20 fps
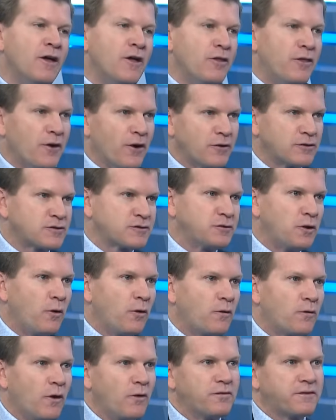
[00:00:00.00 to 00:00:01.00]
Their
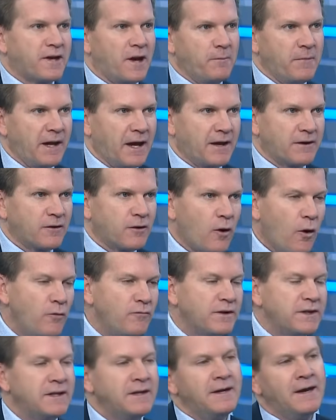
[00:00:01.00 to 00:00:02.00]
slow growth coming out of
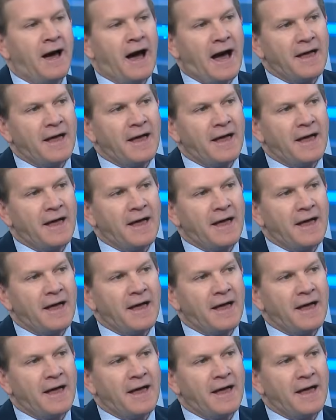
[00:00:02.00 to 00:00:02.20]
COVID.